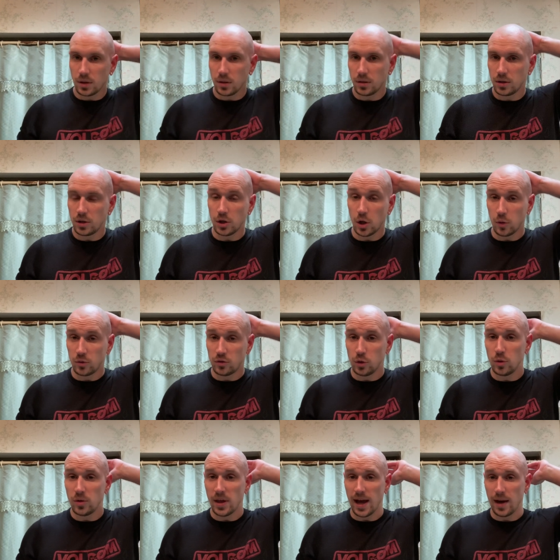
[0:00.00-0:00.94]
you know,
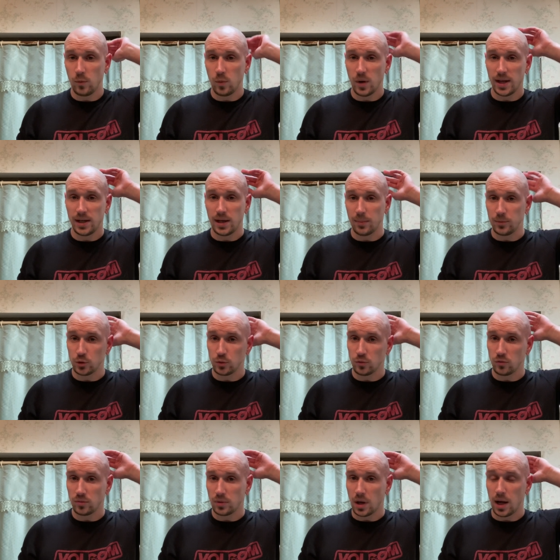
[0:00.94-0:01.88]
do that when I'm,
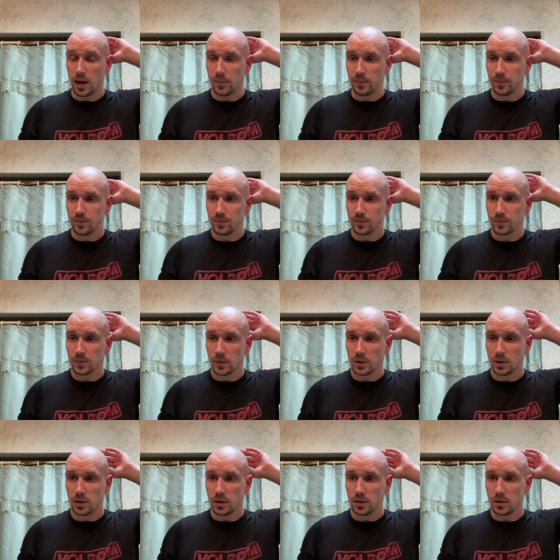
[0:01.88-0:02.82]
um,
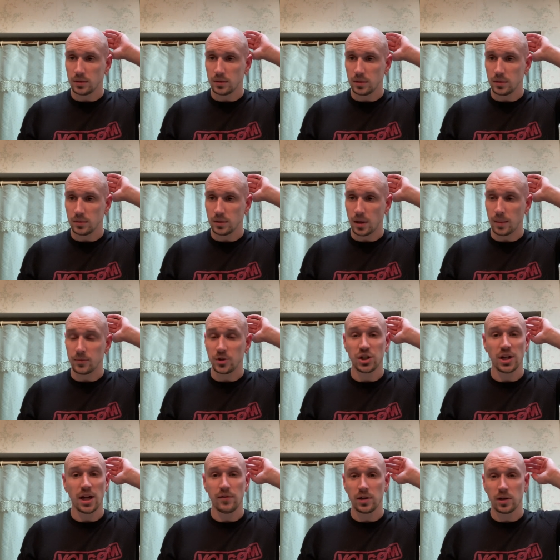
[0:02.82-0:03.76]
I'm
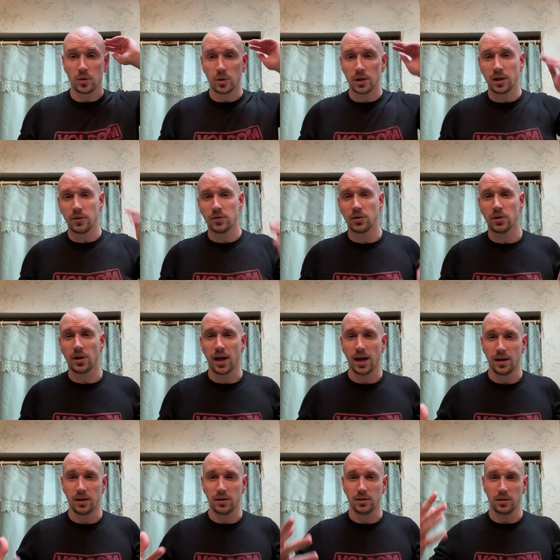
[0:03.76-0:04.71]
shaving or whatever,
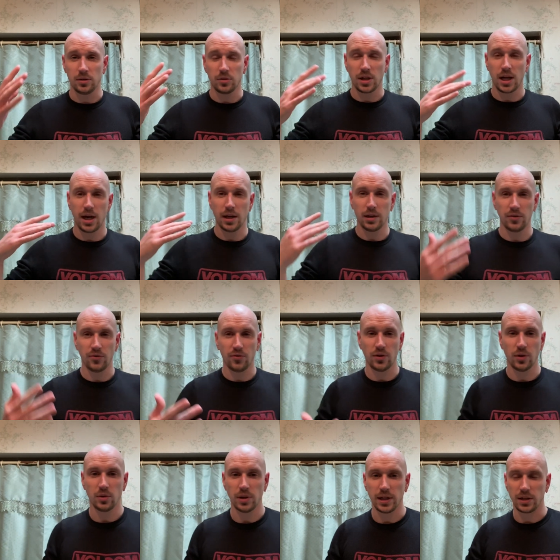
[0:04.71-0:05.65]
and it'll kind of
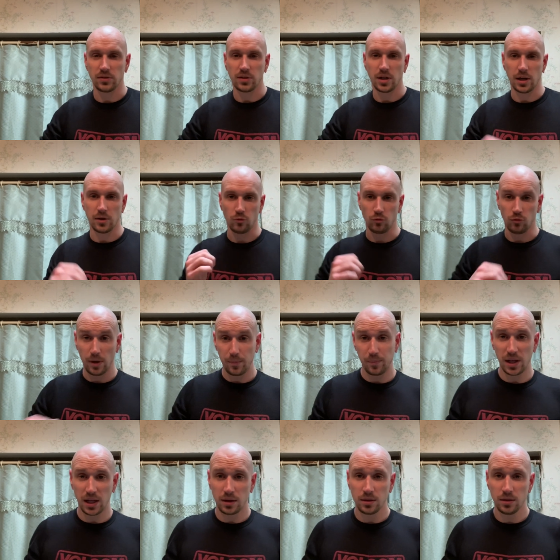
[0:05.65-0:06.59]
feel like it's kind of
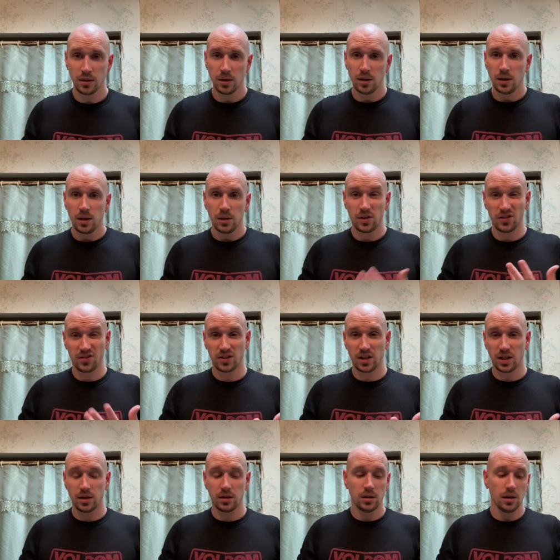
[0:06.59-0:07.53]
ripping the
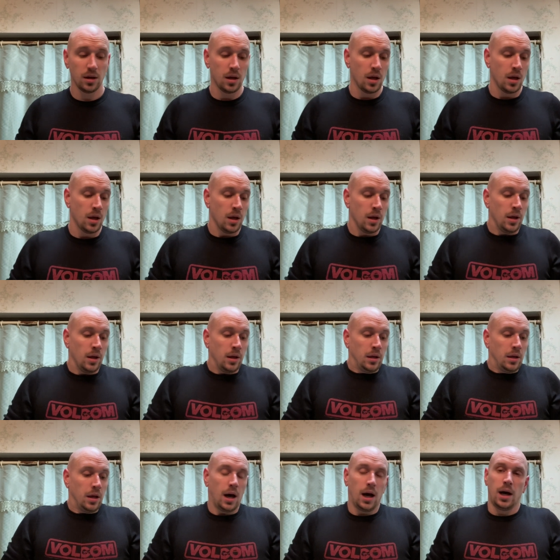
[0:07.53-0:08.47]
skin.
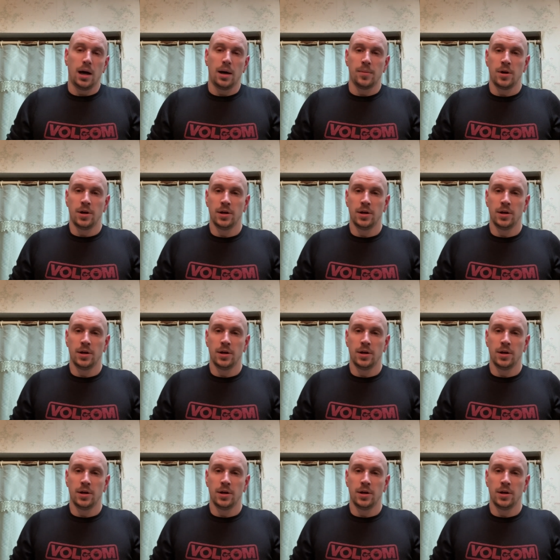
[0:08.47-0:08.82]
Um,